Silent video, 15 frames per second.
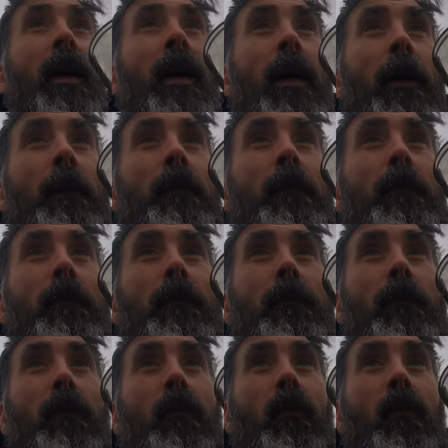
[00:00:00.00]

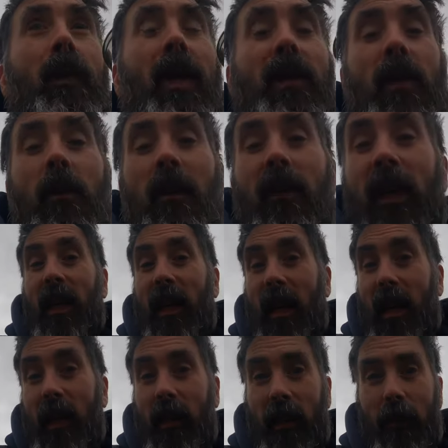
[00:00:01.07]
Um, let us know what you
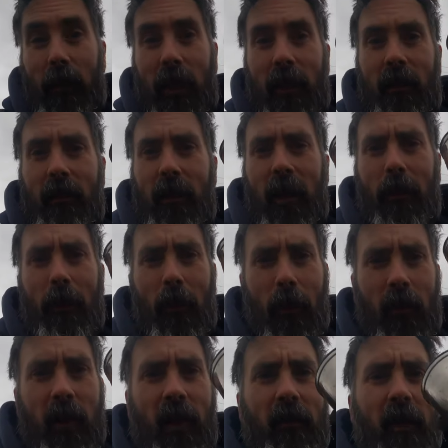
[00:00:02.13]
guys. I mean, you're going to be
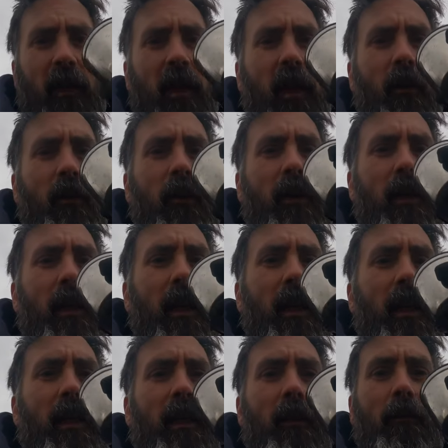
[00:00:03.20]
watching the video, and
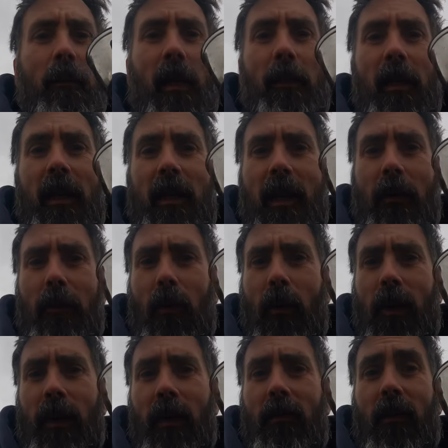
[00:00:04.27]
uh, maybe you can tell me
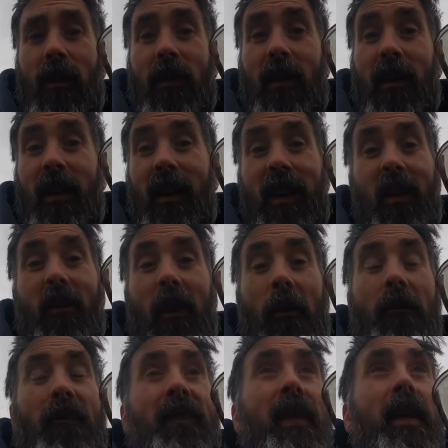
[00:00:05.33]
what I did wrong. I don't
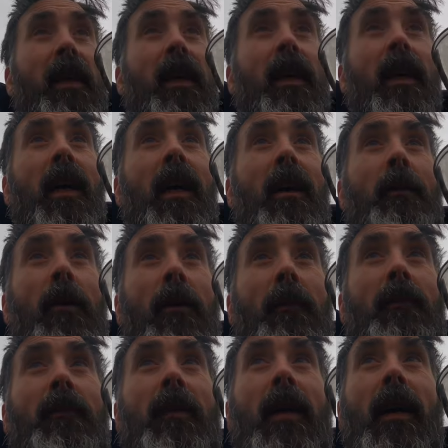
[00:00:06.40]
know. But
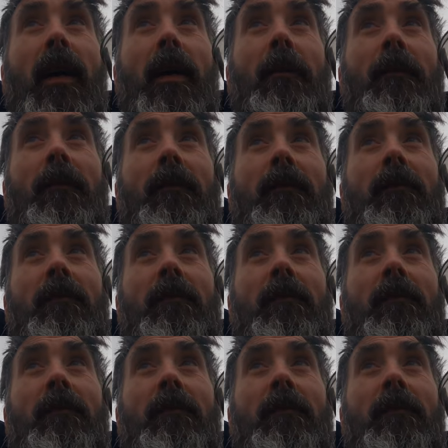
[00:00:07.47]
um,